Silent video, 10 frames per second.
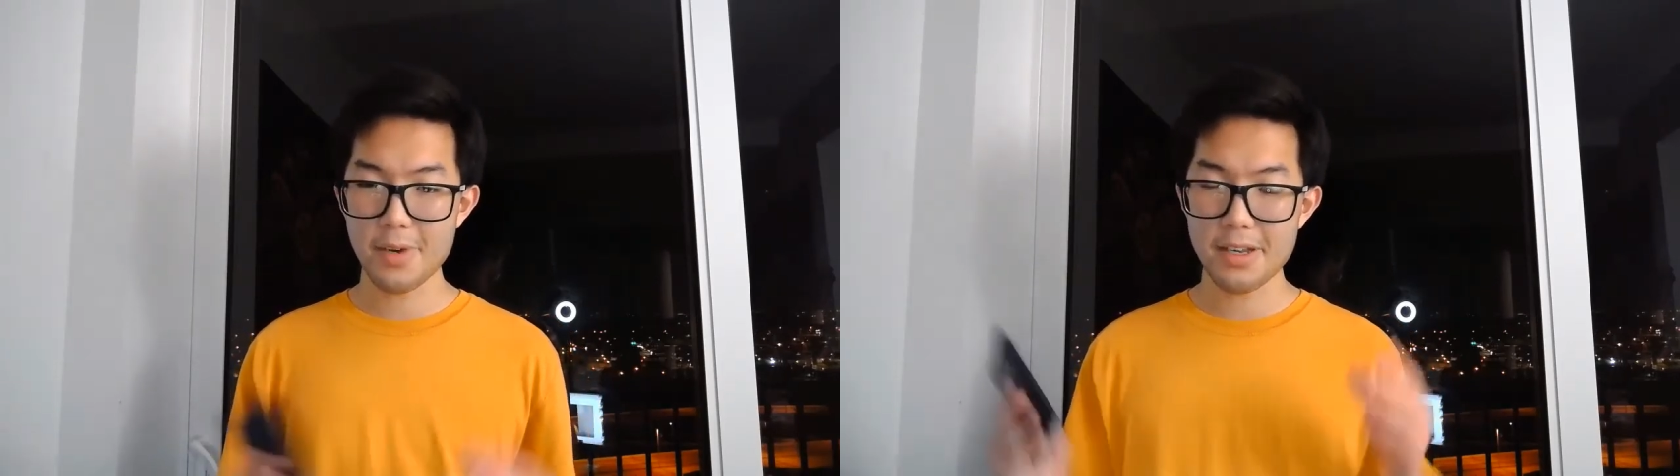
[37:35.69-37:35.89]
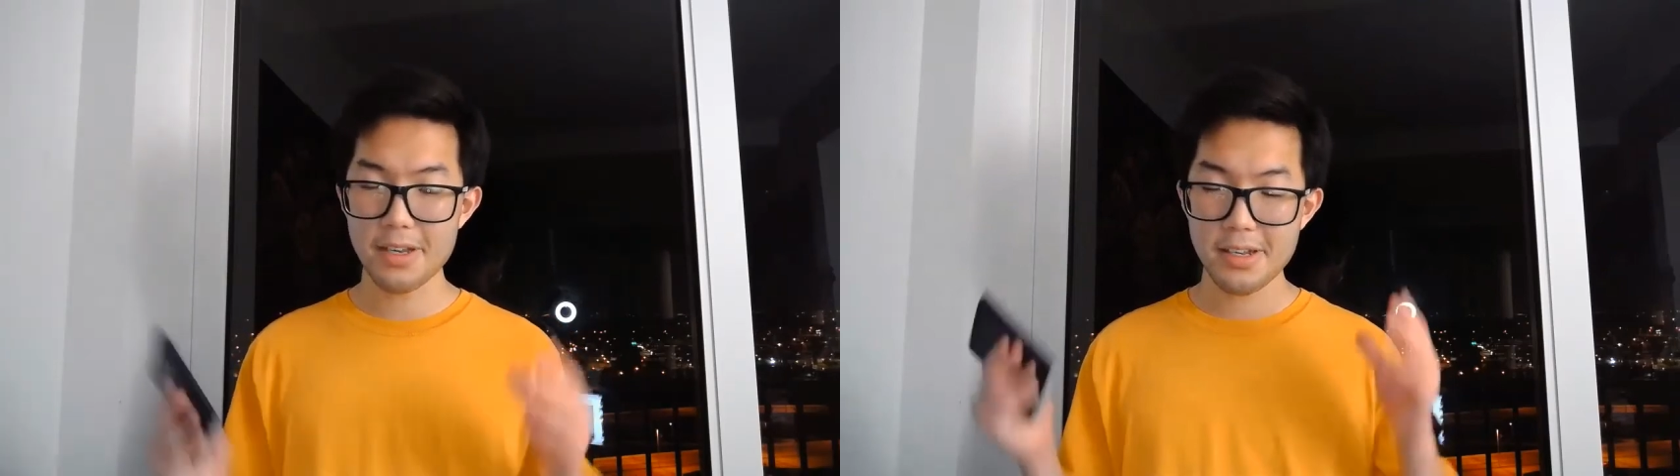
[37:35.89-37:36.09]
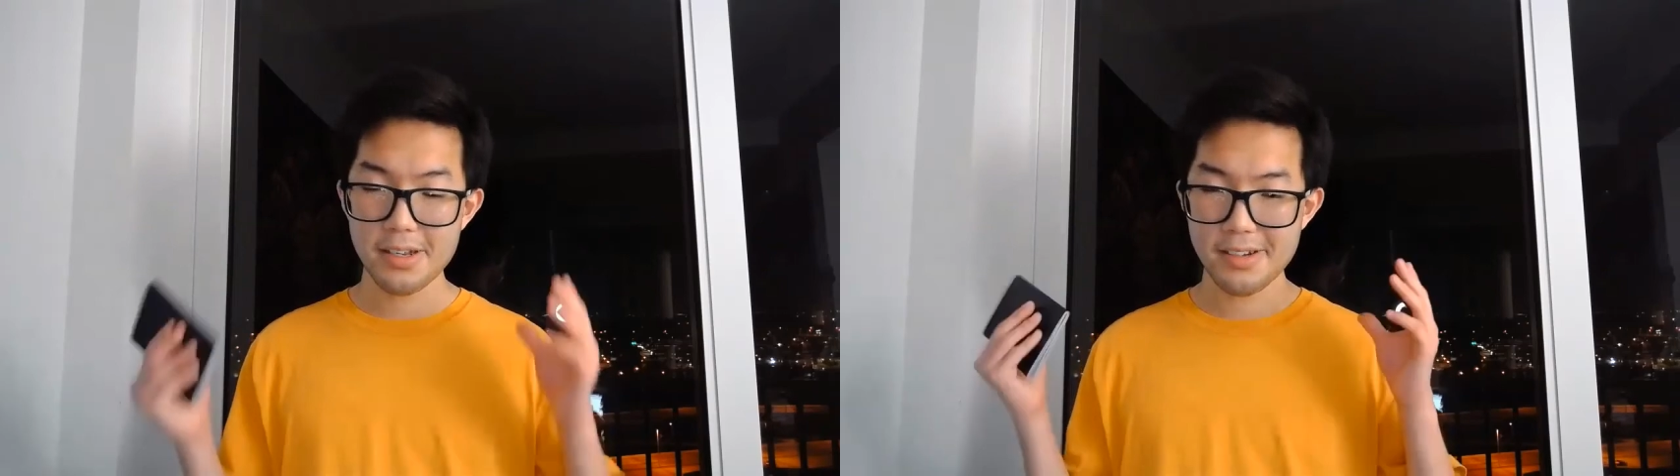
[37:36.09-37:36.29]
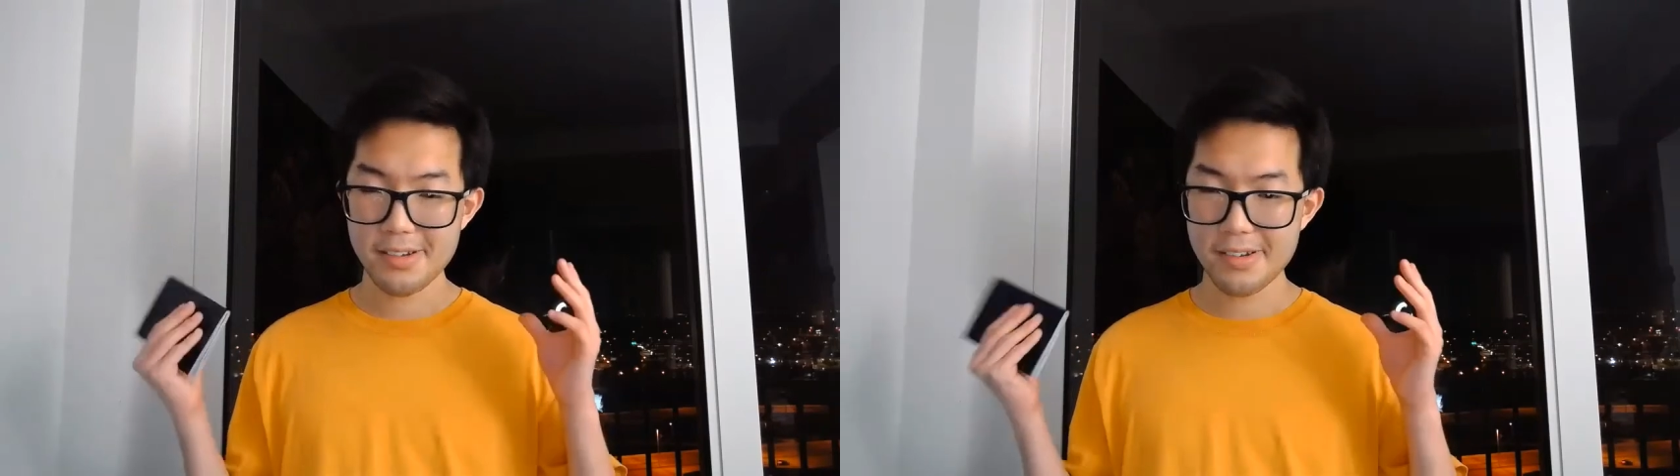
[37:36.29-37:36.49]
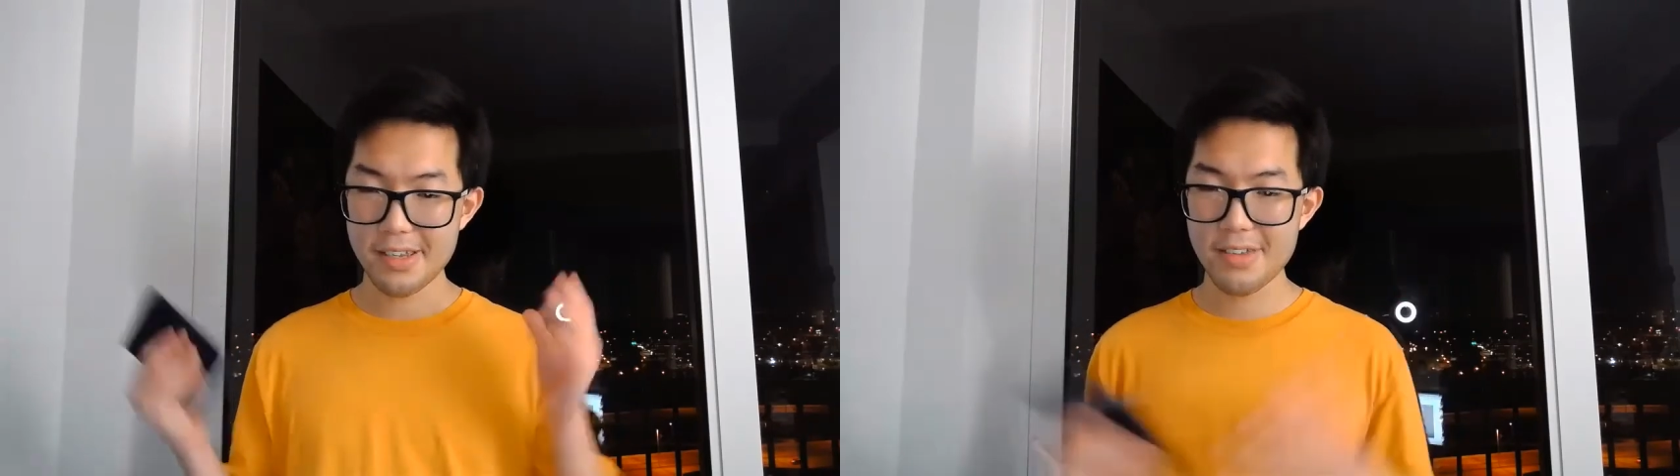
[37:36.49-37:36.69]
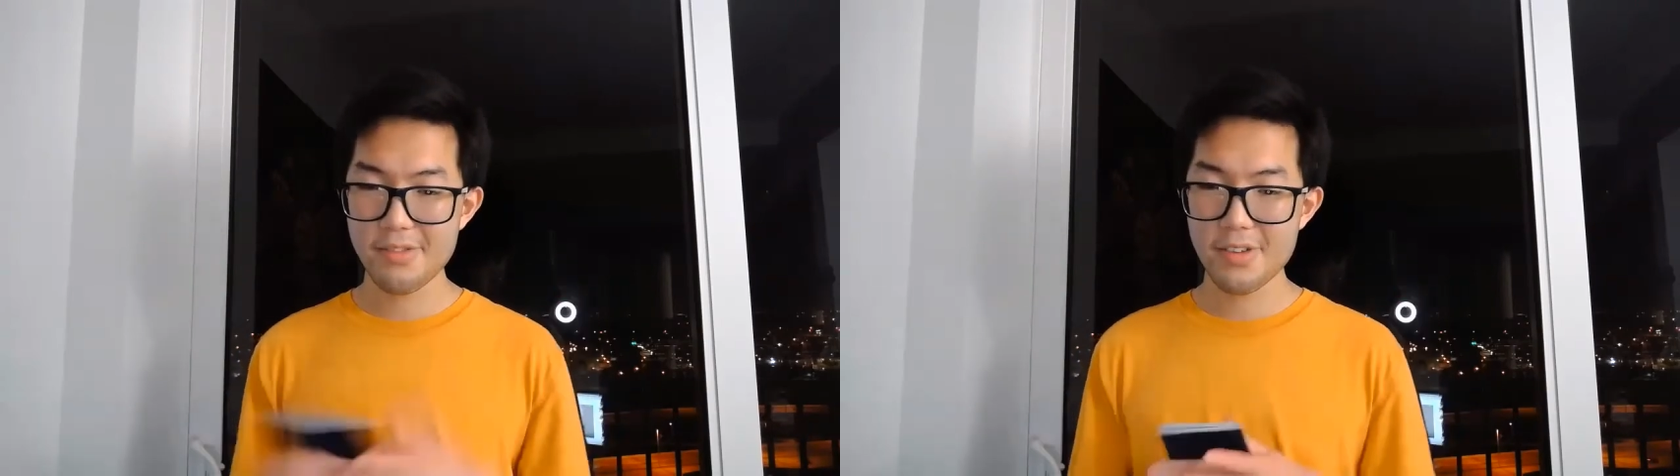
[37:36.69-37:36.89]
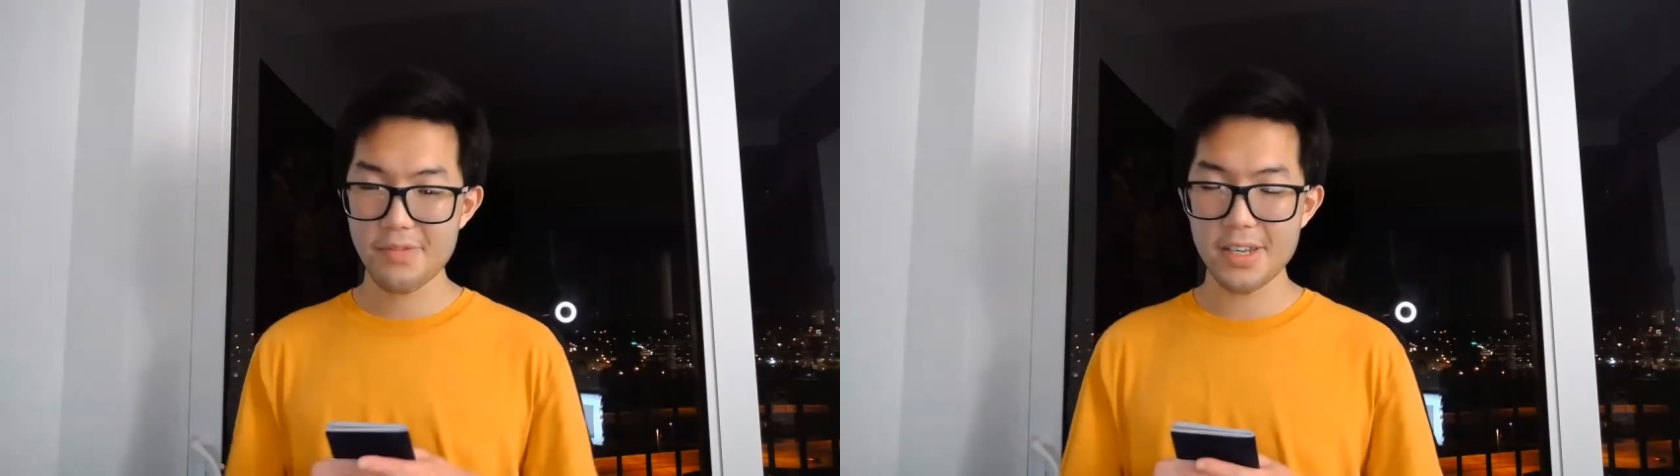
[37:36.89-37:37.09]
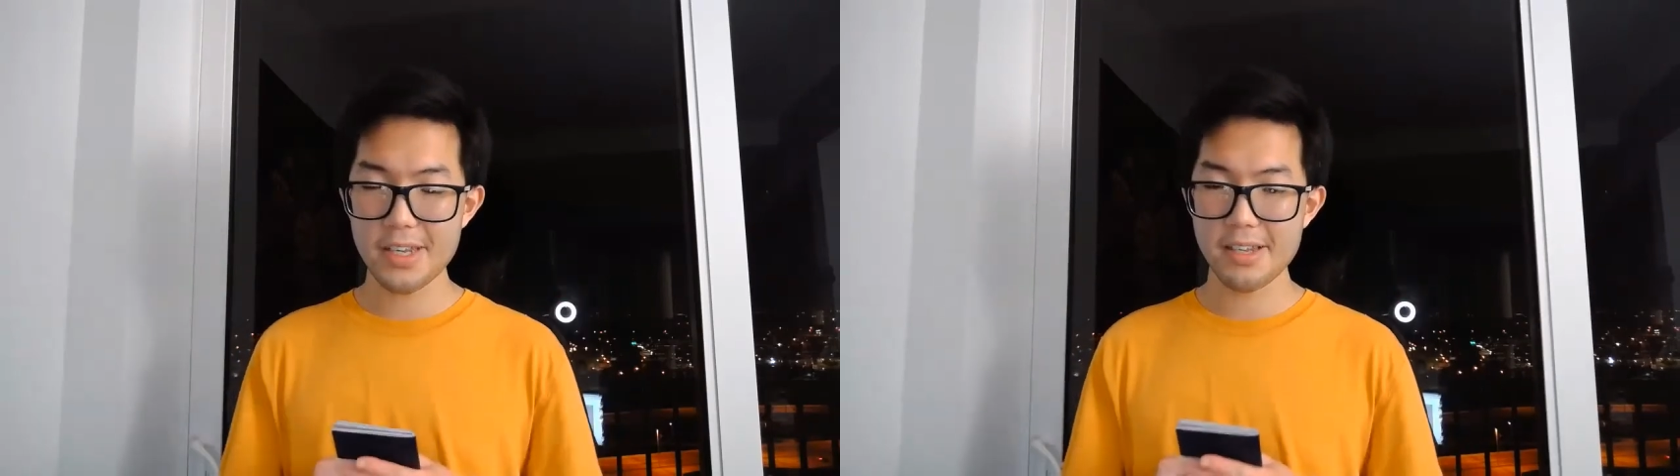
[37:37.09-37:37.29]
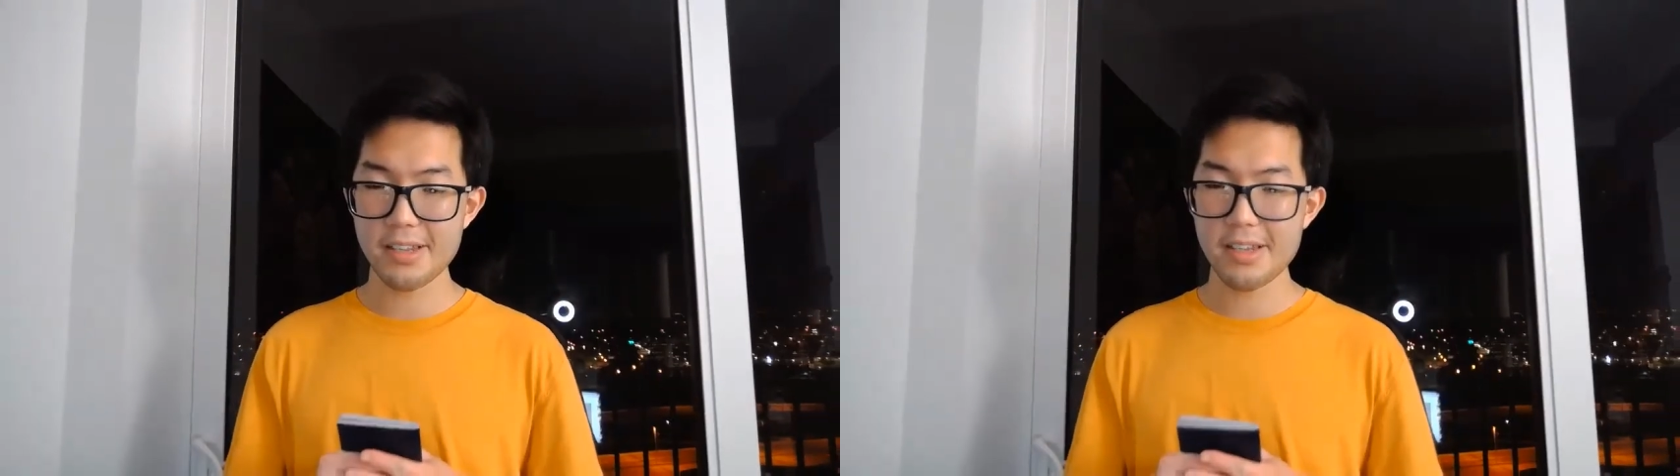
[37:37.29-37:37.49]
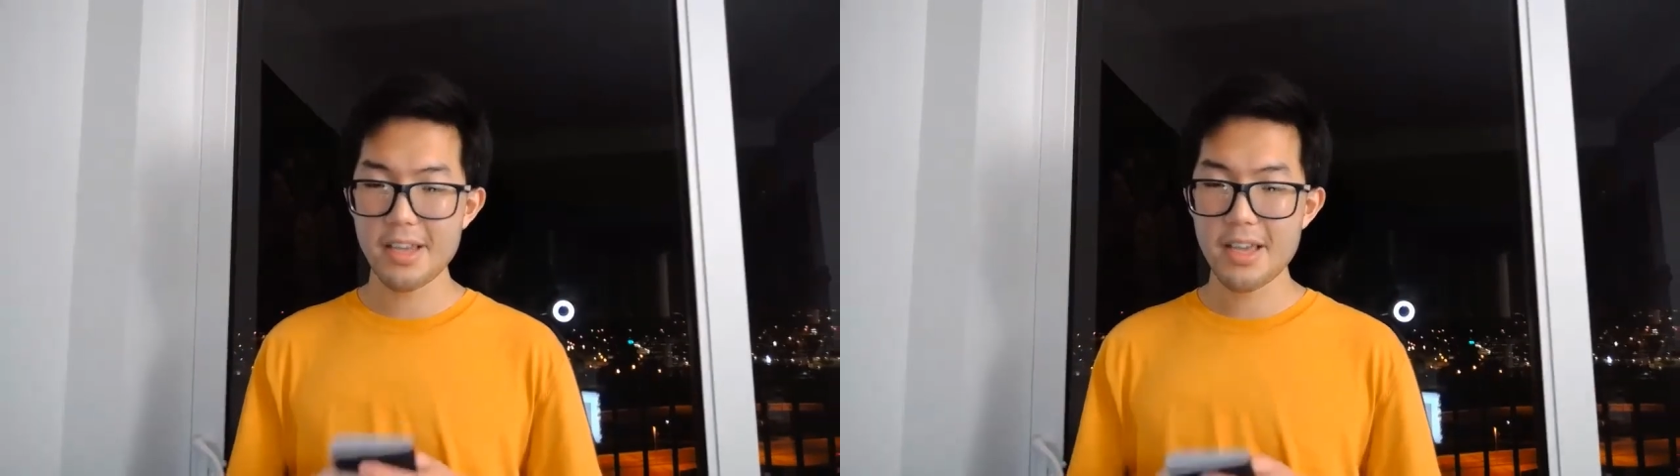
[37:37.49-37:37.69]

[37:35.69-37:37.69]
But even if he didn't,